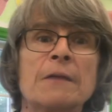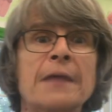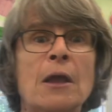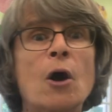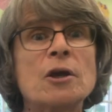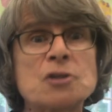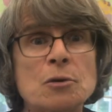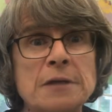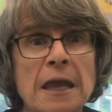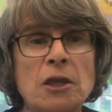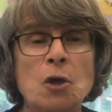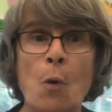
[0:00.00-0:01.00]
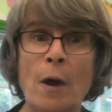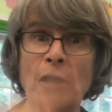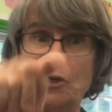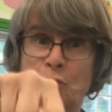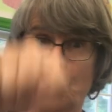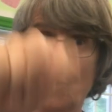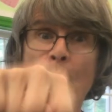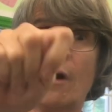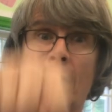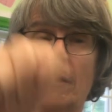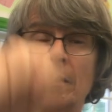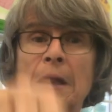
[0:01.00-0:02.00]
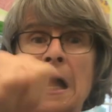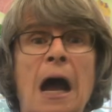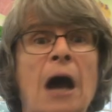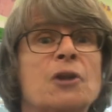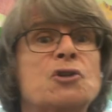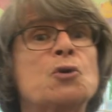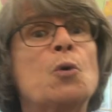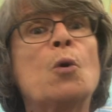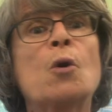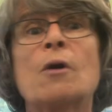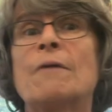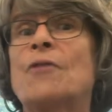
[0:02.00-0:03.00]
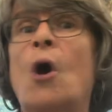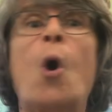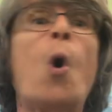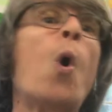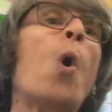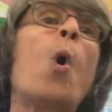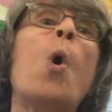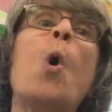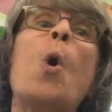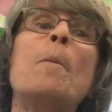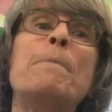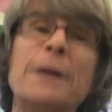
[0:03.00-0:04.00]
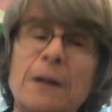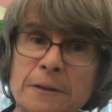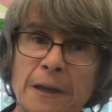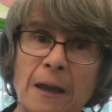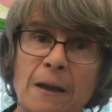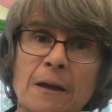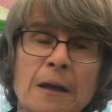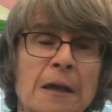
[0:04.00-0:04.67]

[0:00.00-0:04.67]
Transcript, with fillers: They also take you on a tour, a tour of the whole building.